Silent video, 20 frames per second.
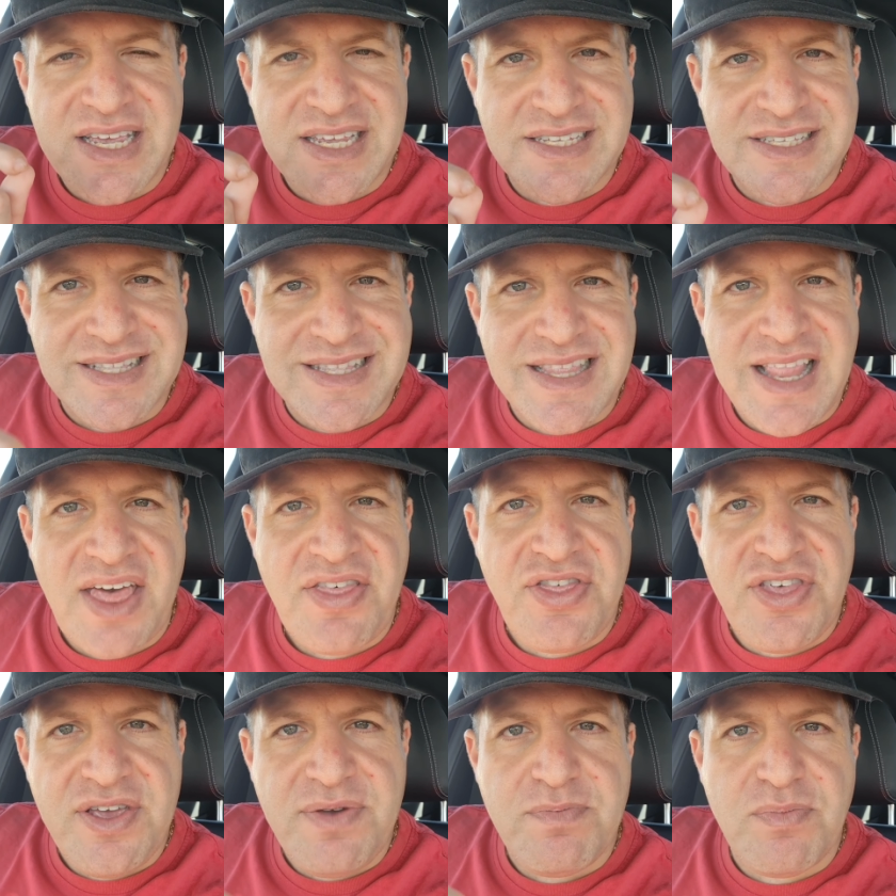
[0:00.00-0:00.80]
is
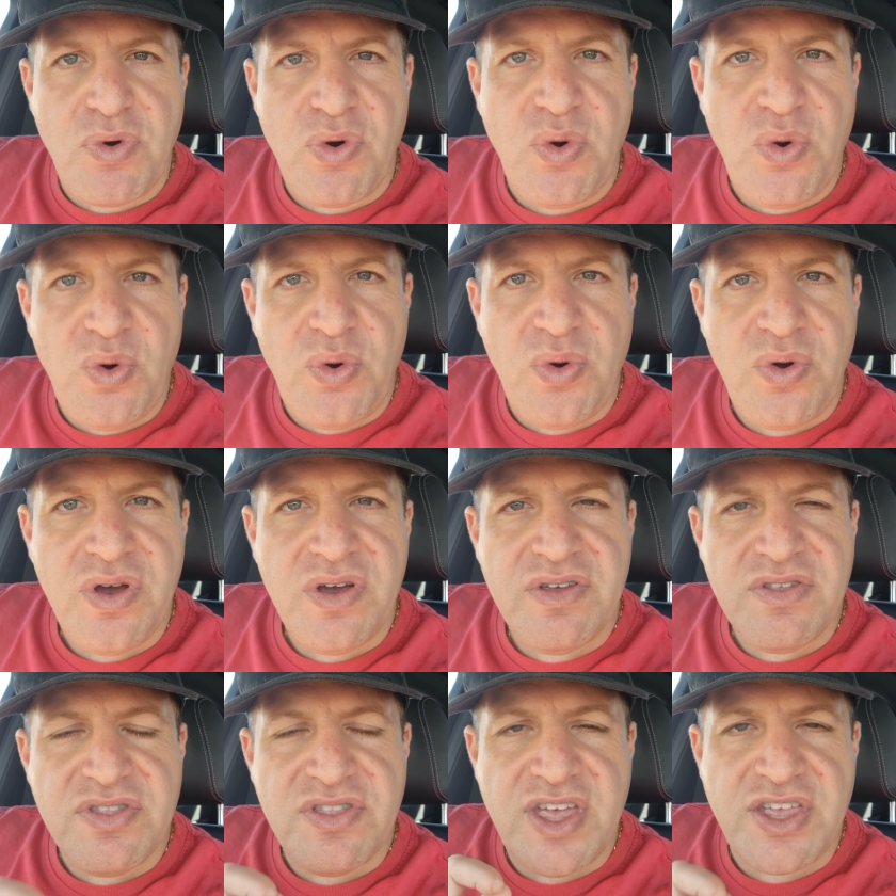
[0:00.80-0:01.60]
nothing more
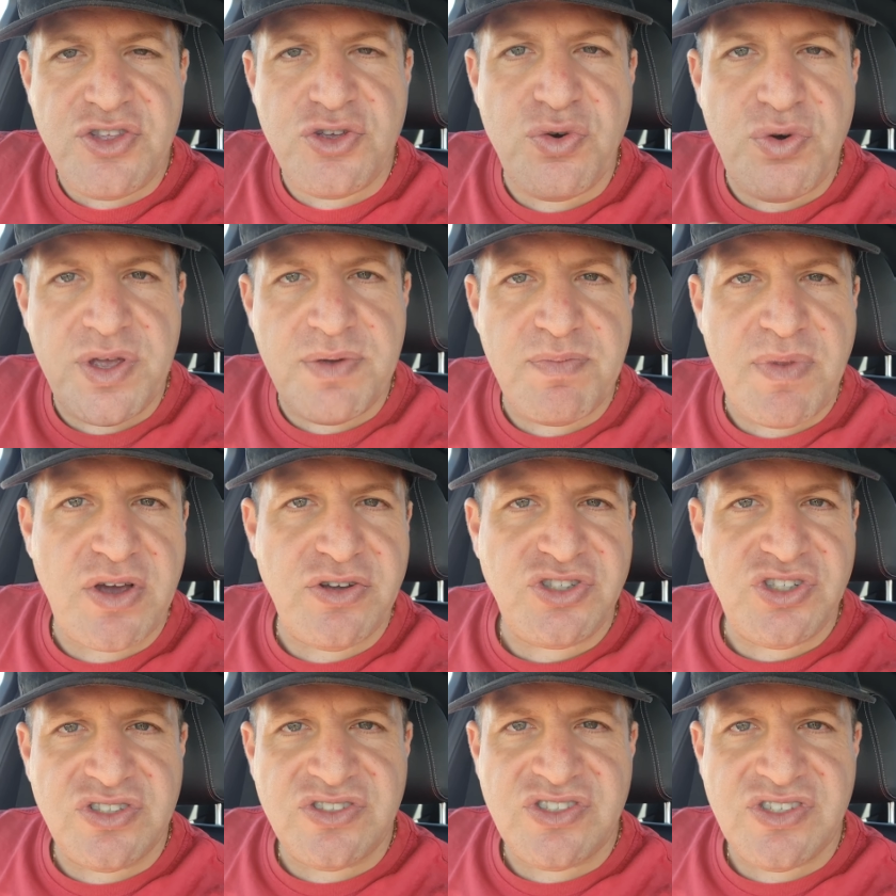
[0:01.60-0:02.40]
than your
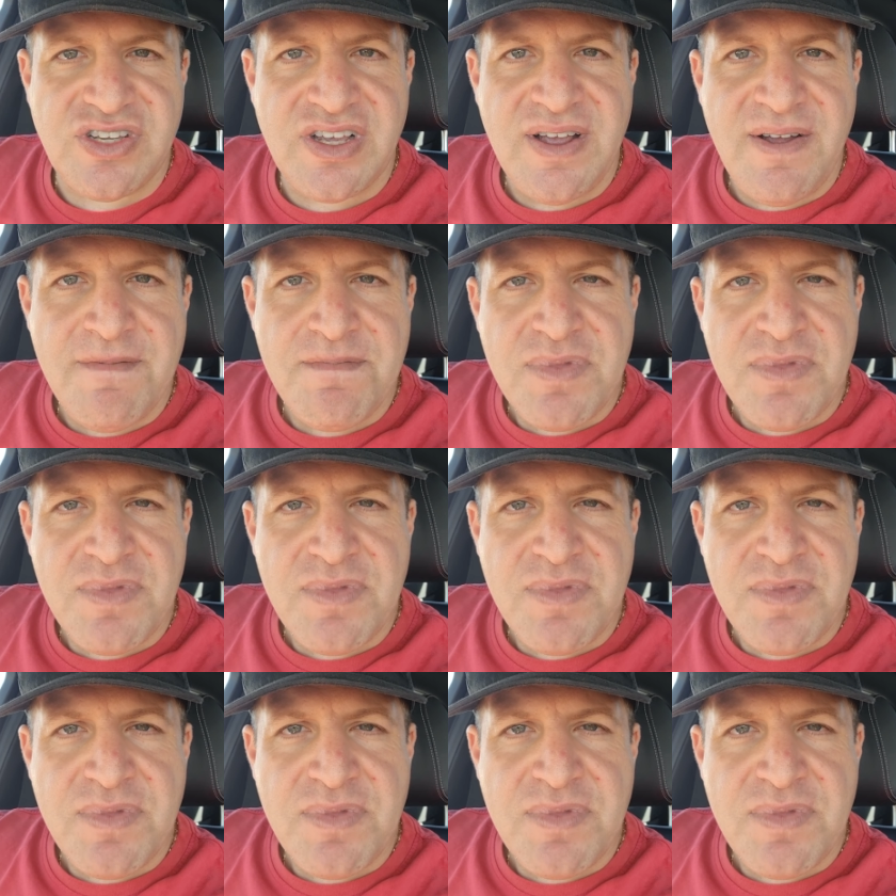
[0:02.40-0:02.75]
emotions.